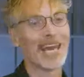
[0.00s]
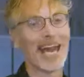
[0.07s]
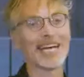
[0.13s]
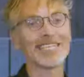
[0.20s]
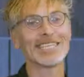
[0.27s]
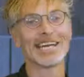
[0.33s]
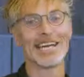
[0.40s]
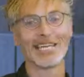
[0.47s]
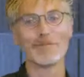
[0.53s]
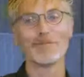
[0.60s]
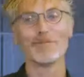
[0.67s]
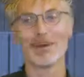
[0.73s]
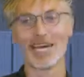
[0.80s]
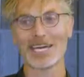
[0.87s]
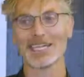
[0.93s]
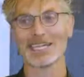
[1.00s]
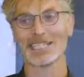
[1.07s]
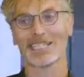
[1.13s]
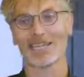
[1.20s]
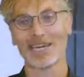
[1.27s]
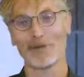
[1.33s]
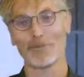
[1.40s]
it had an
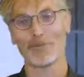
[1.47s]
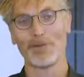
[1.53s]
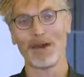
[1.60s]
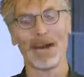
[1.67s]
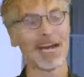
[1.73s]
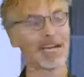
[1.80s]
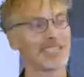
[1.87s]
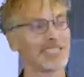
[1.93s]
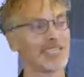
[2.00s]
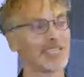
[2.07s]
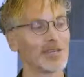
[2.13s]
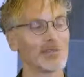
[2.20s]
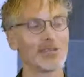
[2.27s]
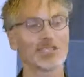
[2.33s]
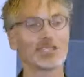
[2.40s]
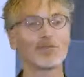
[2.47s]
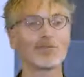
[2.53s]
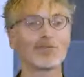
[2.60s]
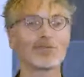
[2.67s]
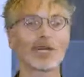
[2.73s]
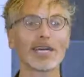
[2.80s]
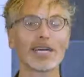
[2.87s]
amazing impact in terms of just
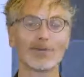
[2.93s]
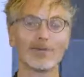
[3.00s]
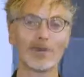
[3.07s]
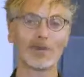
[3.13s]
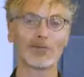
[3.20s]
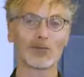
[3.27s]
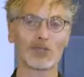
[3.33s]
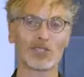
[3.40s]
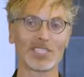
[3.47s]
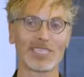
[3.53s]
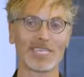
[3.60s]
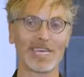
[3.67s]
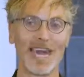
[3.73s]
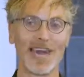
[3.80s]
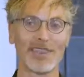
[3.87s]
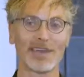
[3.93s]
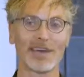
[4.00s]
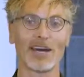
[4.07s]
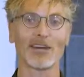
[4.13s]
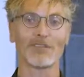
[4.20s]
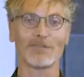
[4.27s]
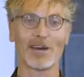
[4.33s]
bringing people
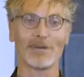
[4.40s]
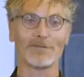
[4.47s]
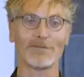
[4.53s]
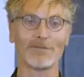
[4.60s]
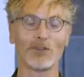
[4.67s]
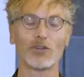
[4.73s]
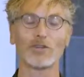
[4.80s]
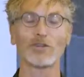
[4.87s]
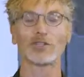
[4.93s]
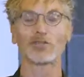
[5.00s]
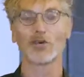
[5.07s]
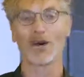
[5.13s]
together around food, because